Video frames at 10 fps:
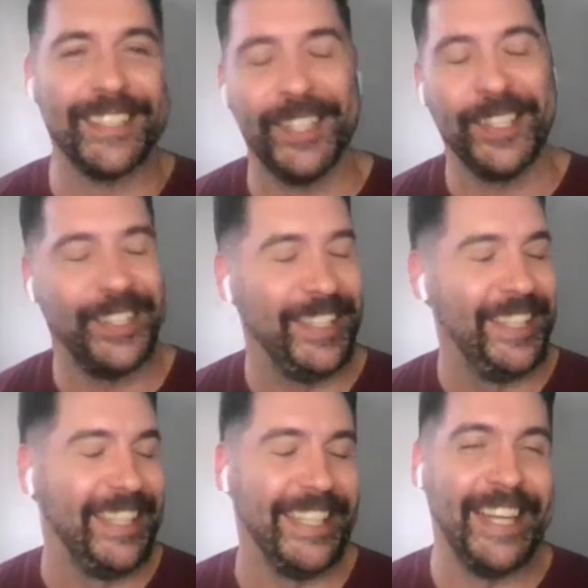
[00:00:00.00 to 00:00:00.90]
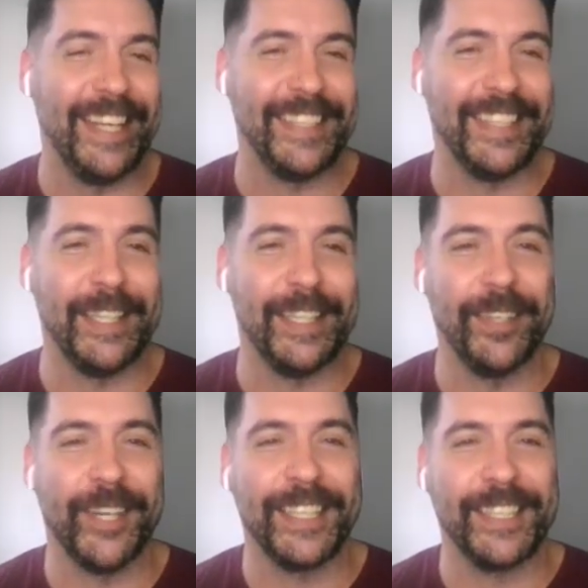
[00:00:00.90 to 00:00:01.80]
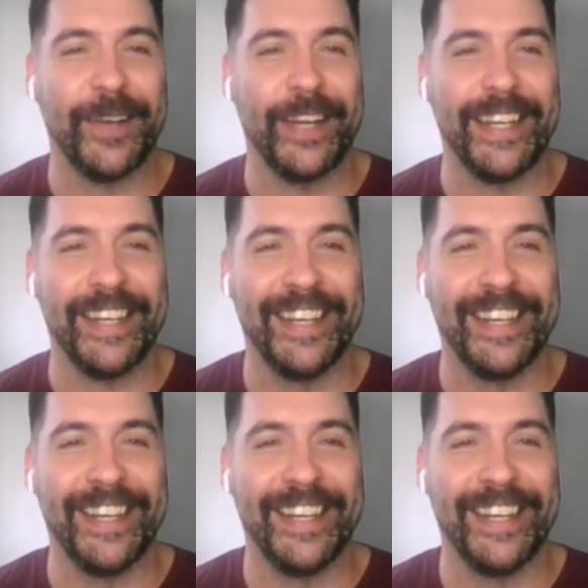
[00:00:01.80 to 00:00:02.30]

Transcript: So yeah, just let the little guys go at it.